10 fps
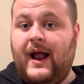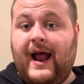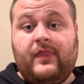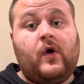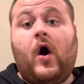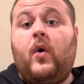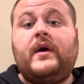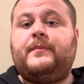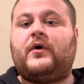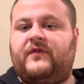And they're
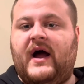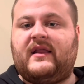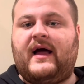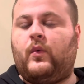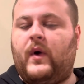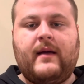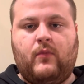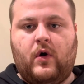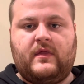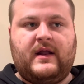already providing that way
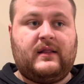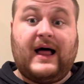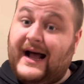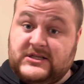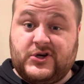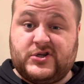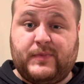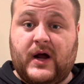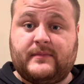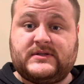more than last year's
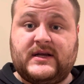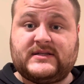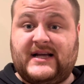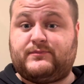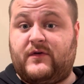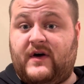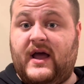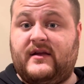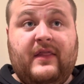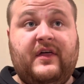bottom six has
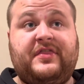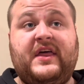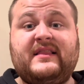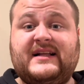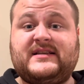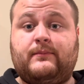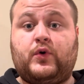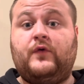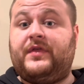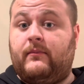provided. And the thing that's
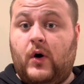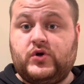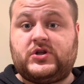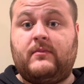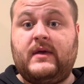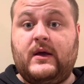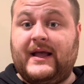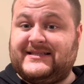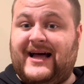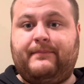improved the most to me
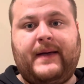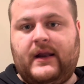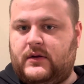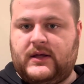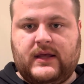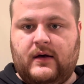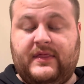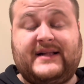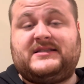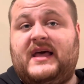is that penalty kill.
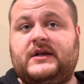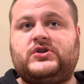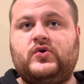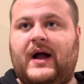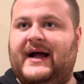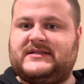That's thanks to guys